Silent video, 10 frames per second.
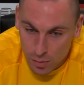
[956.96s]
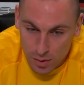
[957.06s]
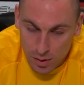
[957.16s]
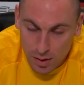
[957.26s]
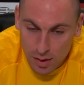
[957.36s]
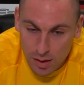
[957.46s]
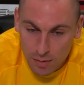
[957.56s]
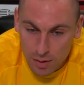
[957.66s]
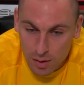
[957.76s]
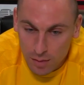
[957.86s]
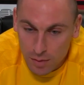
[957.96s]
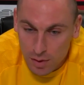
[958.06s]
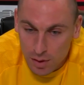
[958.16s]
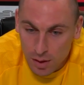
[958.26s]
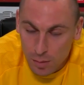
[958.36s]
We've done that after the
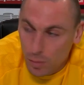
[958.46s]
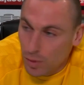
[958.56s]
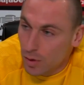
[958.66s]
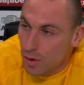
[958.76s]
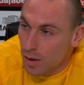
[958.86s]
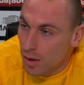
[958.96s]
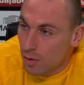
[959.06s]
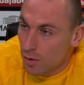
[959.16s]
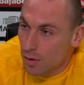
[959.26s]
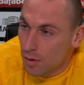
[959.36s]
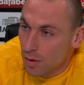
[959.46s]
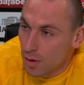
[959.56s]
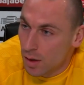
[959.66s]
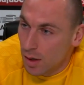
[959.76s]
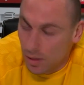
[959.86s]
Livingston game, we went on a great run
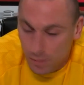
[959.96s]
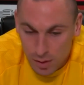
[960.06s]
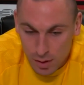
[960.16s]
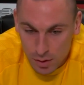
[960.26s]
after